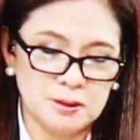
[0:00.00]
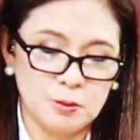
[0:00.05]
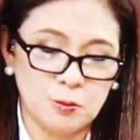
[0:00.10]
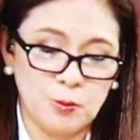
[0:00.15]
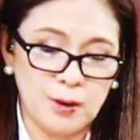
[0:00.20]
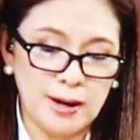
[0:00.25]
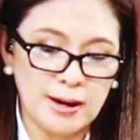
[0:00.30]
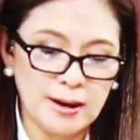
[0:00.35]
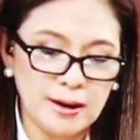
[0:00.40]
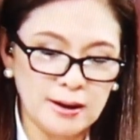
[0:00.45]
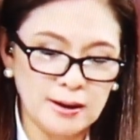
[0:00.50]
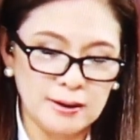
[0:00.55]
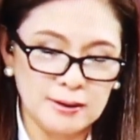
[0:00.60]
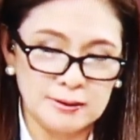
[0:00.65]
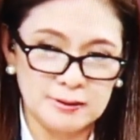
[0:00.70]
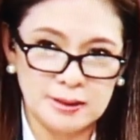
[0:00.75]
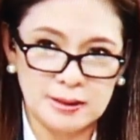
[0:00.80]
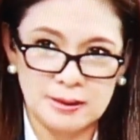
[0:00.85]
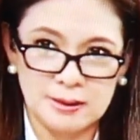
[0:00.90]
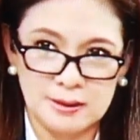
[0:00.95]

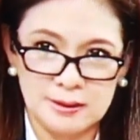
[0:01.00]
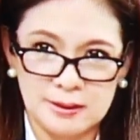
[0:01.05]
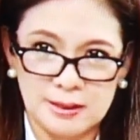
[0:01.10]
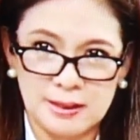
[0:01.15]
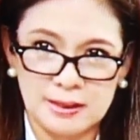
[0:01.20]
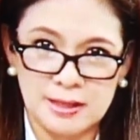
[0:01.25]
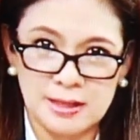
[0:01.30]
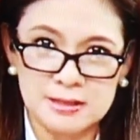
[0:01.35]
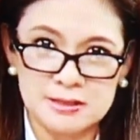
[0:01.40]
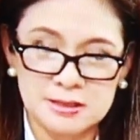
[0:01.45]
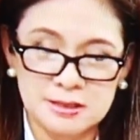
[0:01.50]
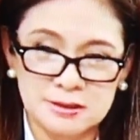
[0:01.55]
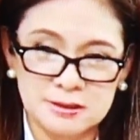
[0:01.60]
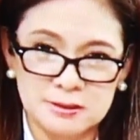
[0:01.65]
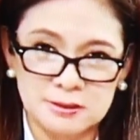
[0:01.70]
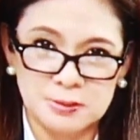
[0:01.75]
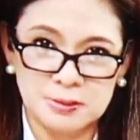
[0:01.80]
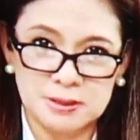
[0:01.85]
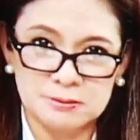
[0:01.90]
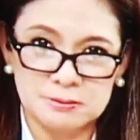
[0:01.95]
aware, and I guess a
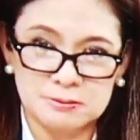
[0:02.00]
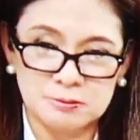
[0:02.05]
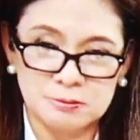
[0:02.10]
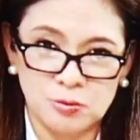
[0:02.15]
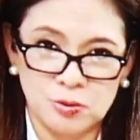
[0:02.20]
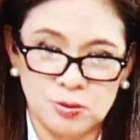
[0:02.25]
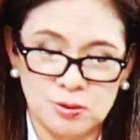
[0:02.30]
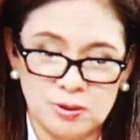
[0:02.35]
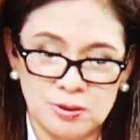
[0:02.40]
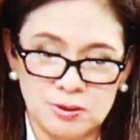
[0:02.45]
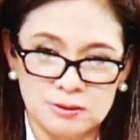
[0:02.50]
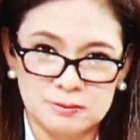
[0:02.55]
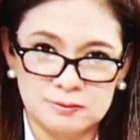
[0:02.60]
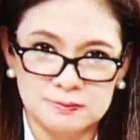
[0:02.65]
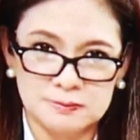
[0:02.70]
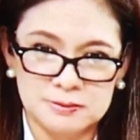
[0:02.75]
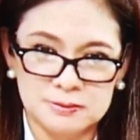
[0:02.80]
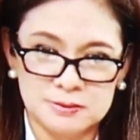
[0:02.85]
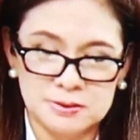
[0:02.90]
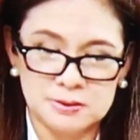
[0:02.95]
little bit
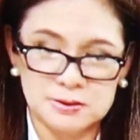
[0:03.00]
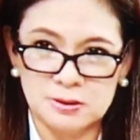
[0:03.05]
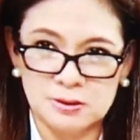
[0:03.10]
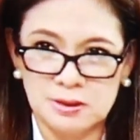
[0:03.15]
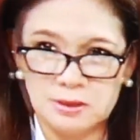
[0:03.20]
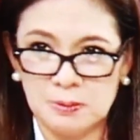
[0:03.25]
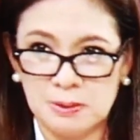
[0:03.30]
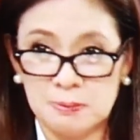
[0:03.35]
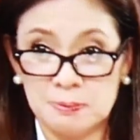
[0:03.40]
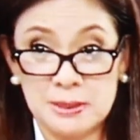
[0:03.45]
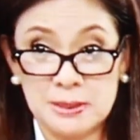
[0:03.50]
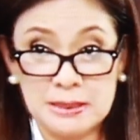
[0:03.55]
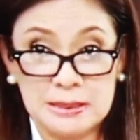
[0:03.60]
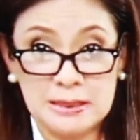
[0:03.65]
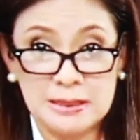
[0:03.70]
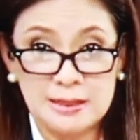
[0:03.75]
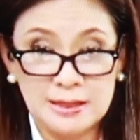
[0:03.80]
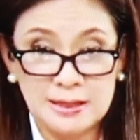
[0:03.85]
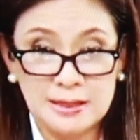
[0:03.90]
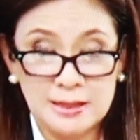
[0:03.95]
more, siguro
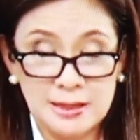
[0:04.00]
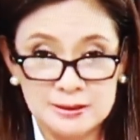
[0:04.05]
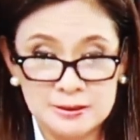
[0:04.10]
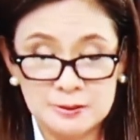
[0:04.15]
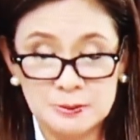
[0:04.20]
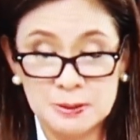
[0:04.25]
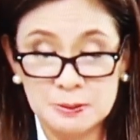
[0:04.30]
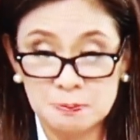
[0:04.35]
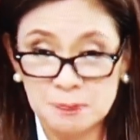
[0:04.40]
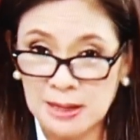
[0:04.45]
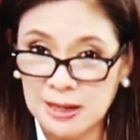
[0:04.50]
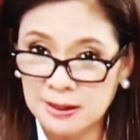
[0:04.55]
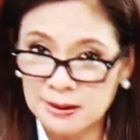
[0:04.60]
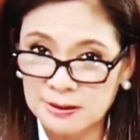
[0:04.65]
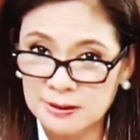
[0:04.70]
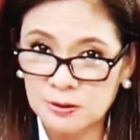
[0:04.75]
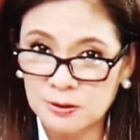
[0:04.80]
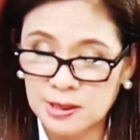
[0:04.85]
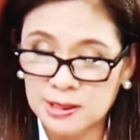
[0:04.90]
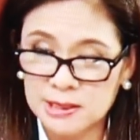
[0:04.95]
a little bit
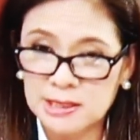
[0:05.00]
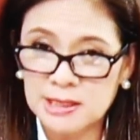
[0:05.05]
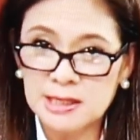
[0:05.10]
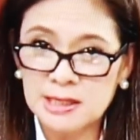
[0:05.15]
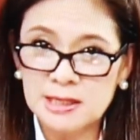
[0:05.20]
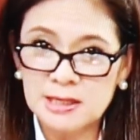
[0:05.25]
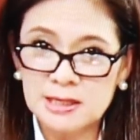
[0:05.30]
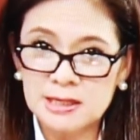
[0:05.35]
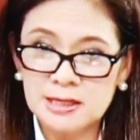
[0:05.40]
paranoid.